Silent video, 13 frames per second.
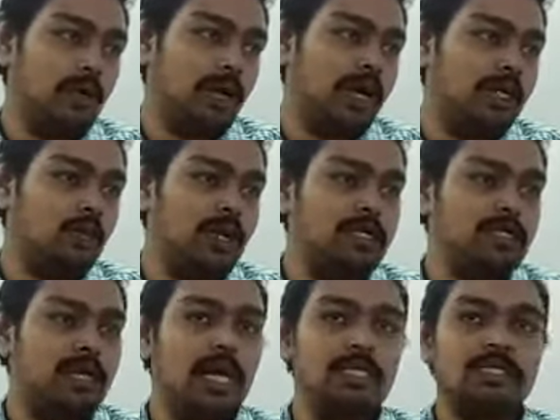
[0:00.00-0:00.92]
Okay,
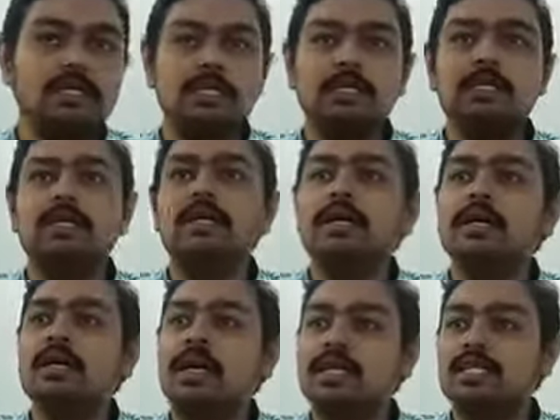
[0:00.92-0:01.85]
today's class.
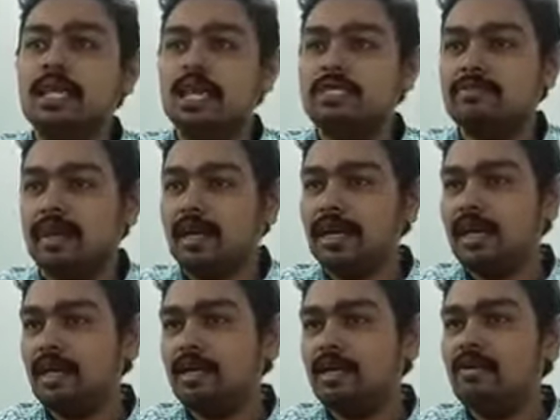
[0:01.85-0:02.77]
Next class,
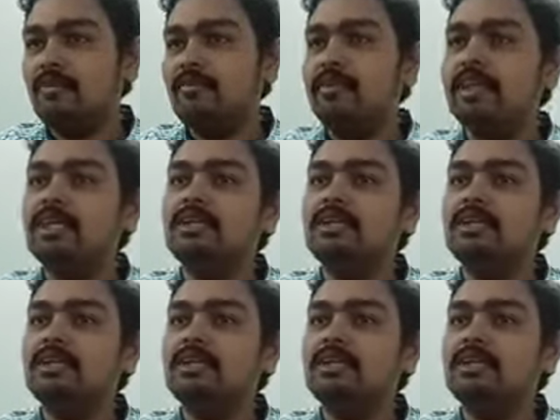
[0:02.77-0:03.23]
Friday, we